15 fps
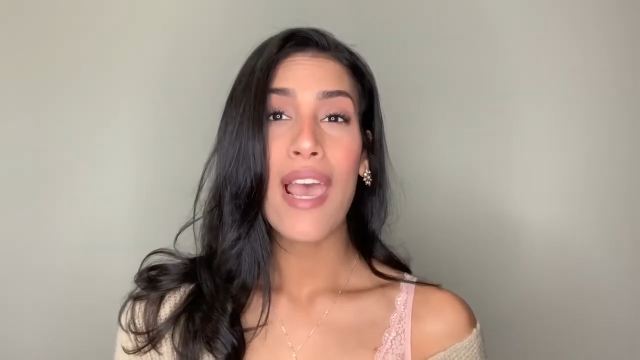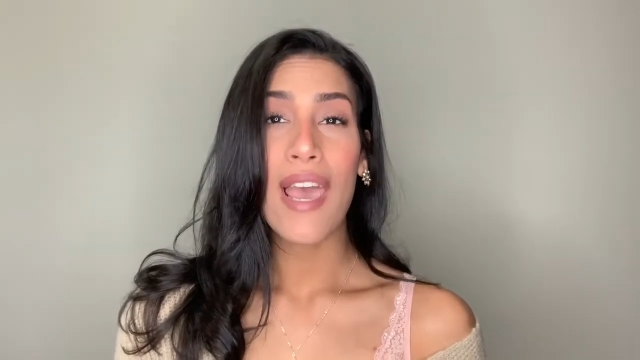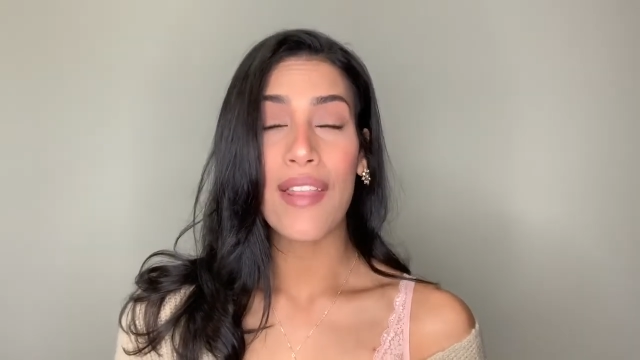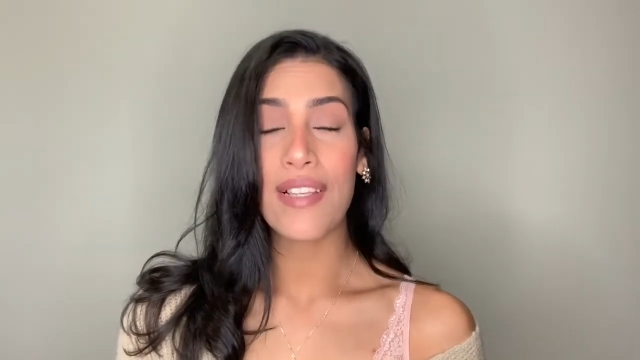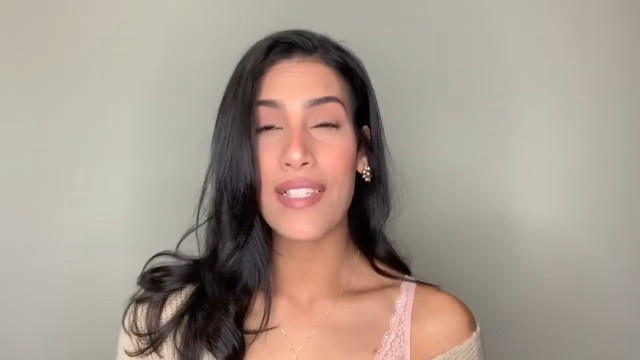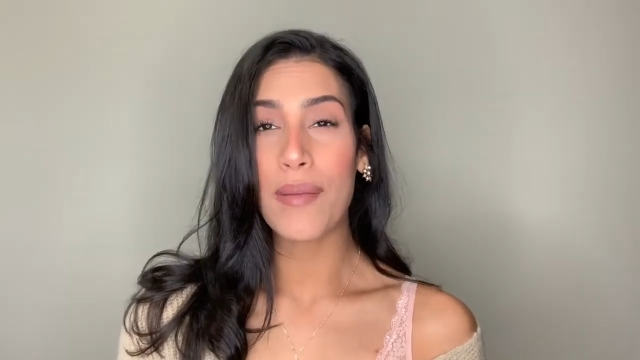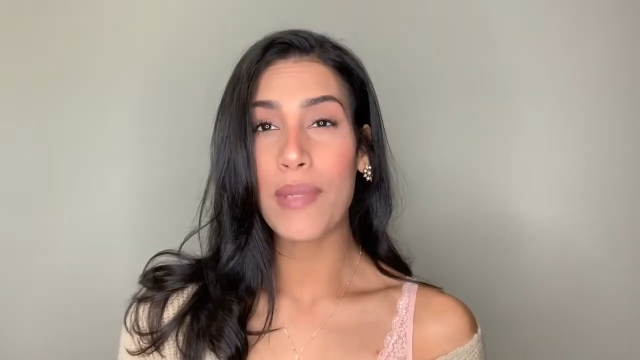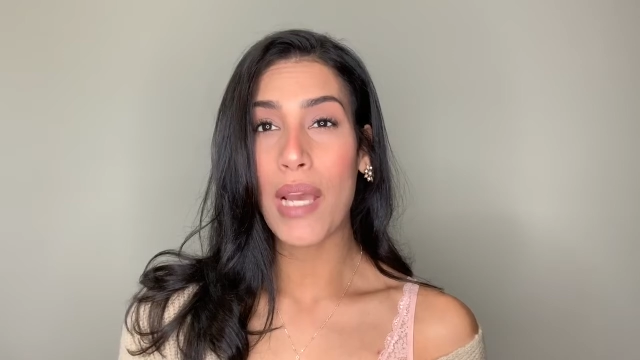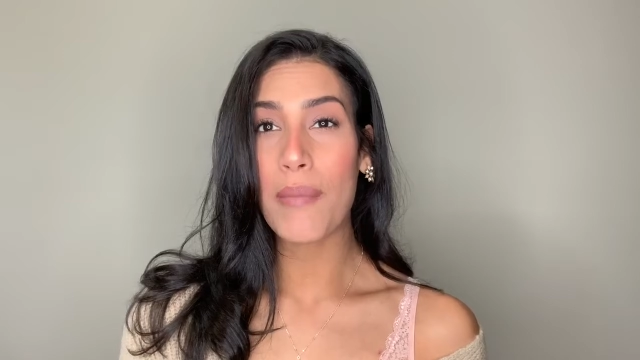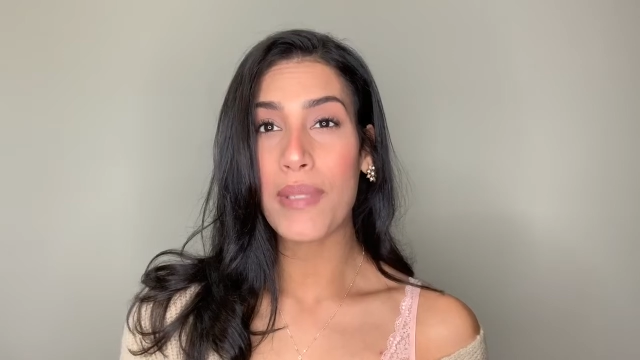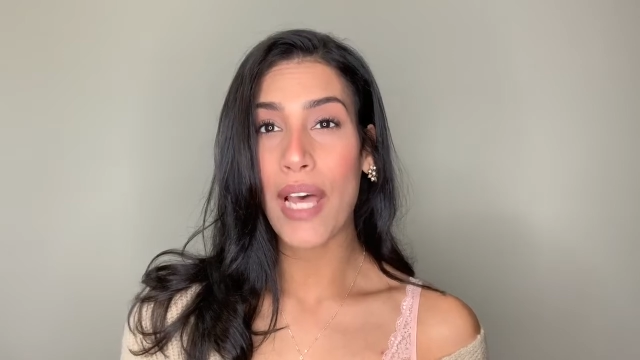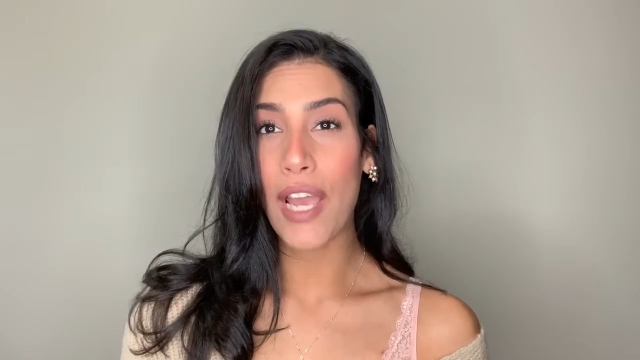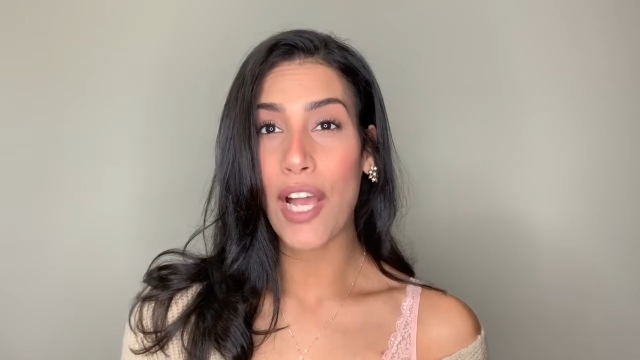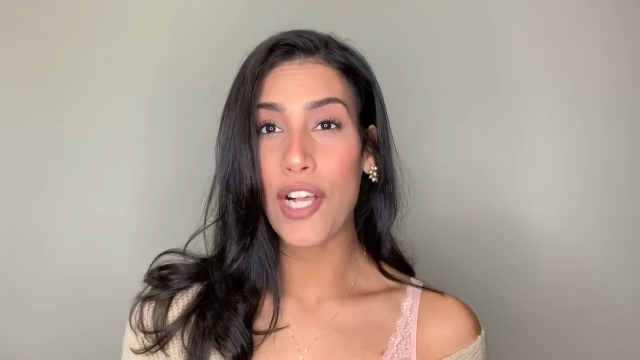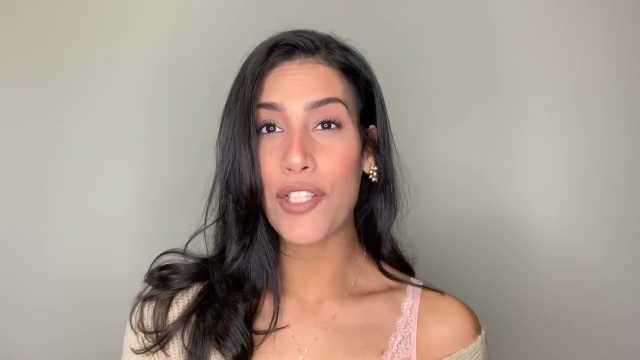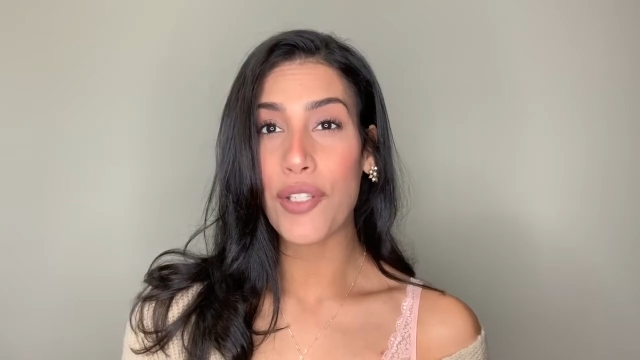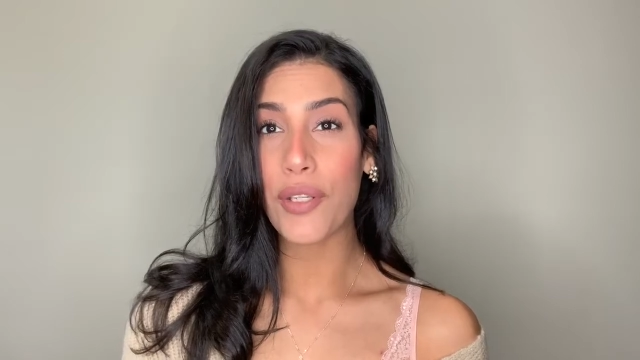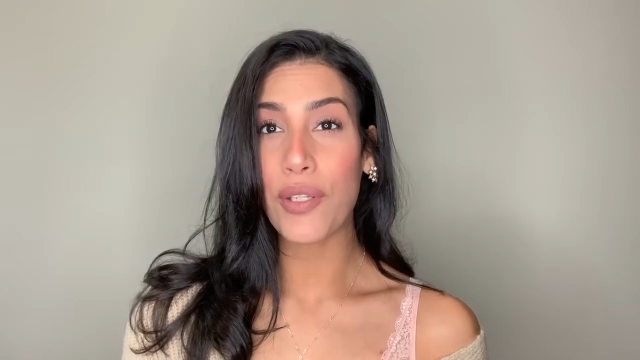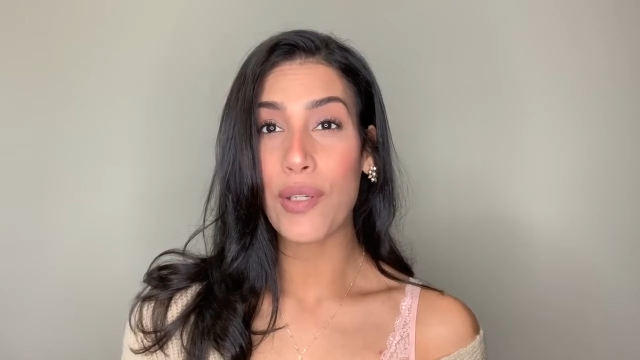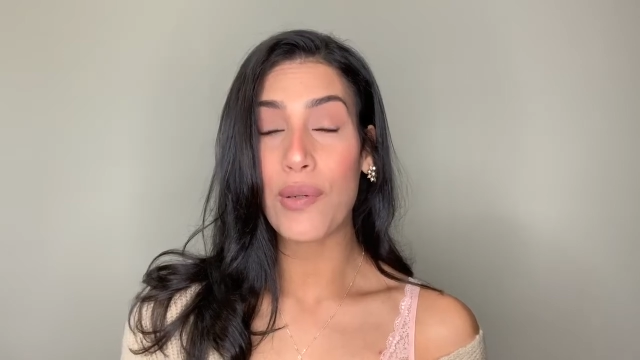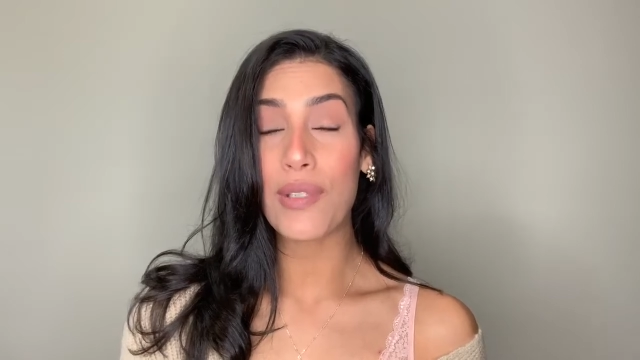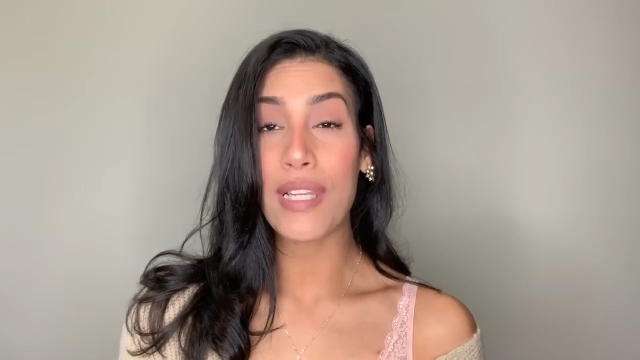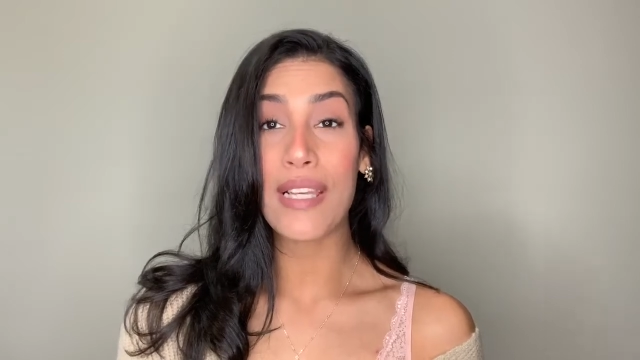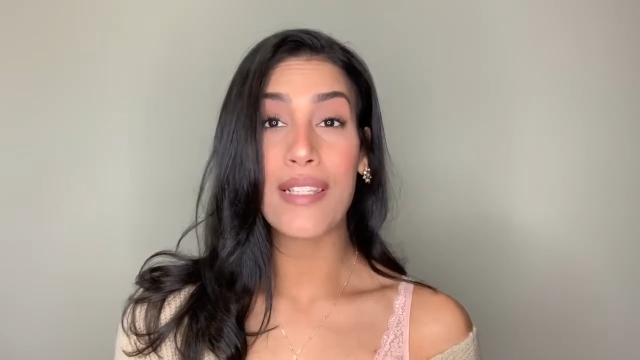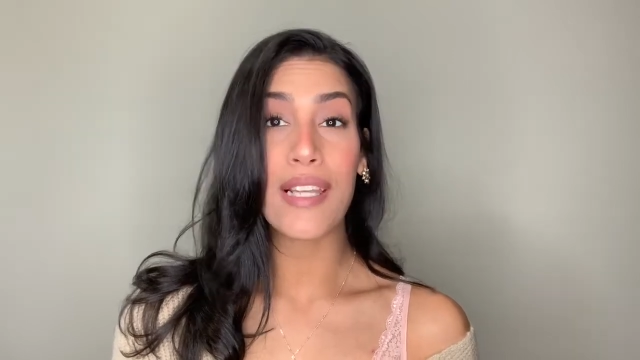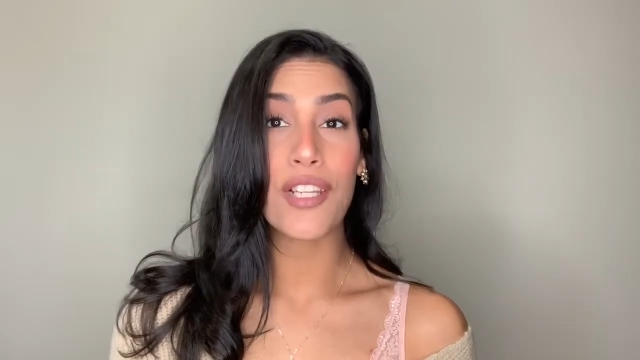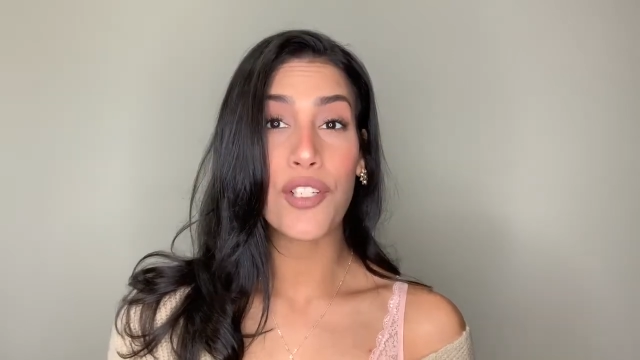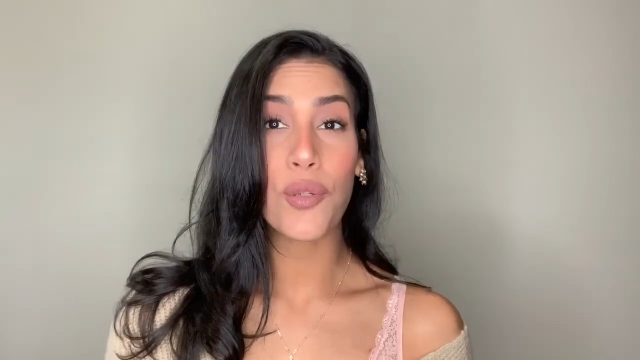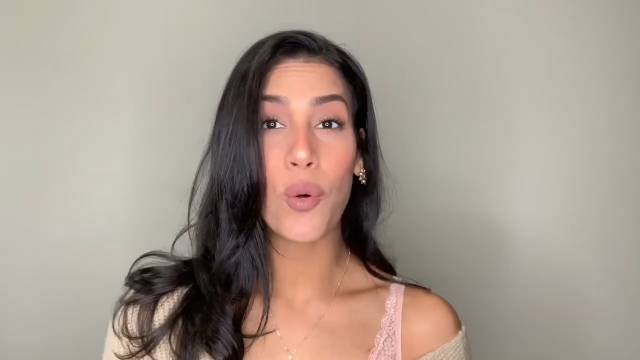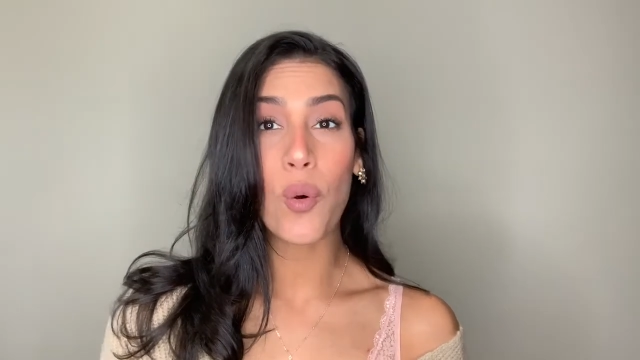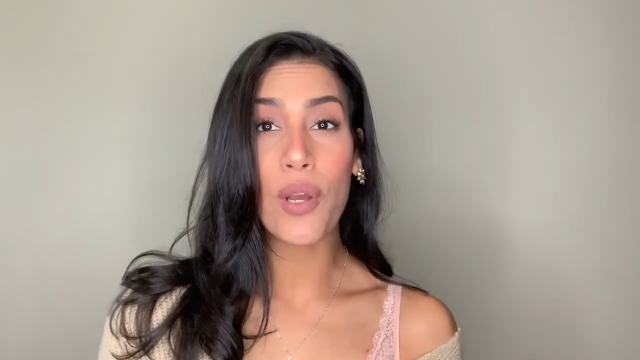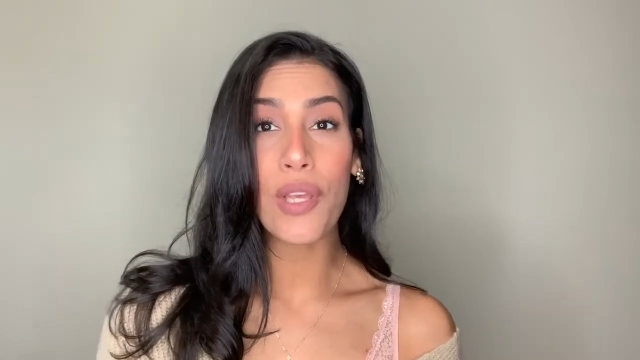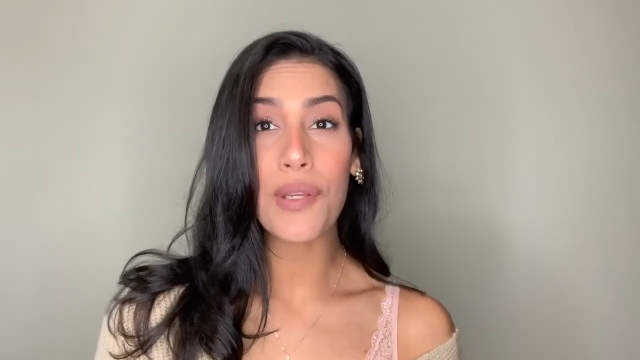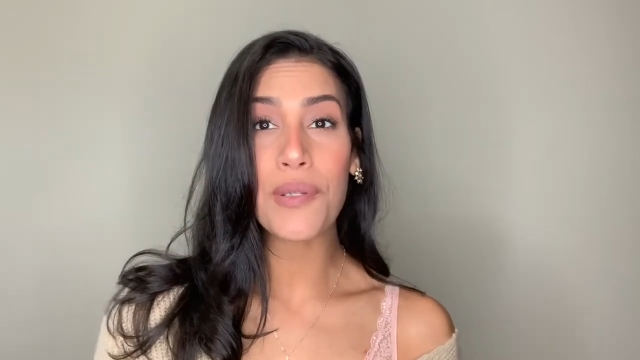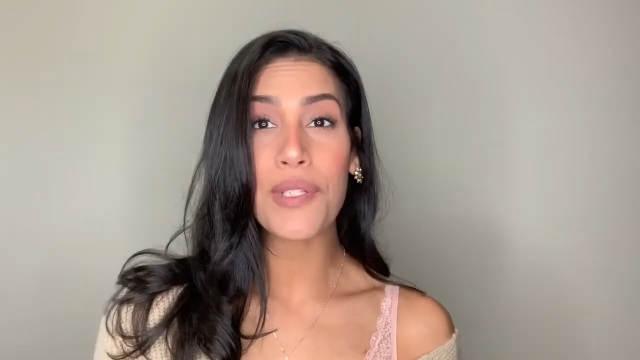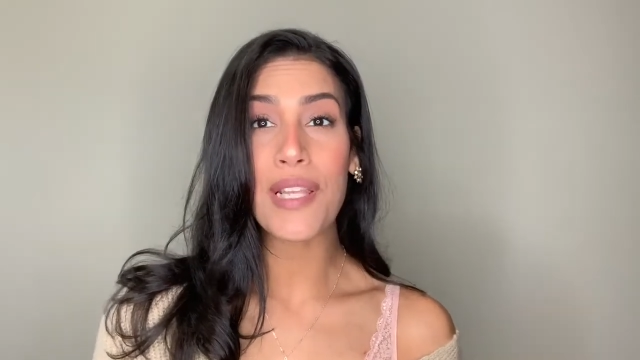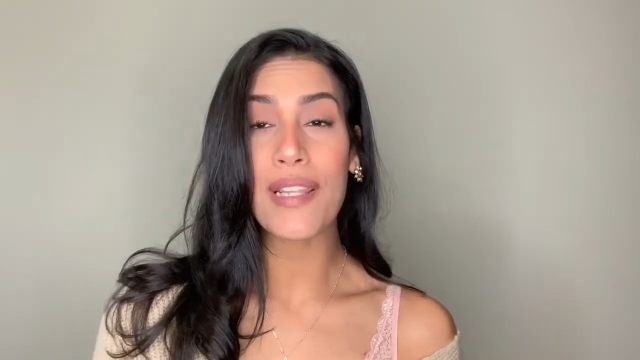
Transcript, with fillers: And then sometimes I also use essential oils.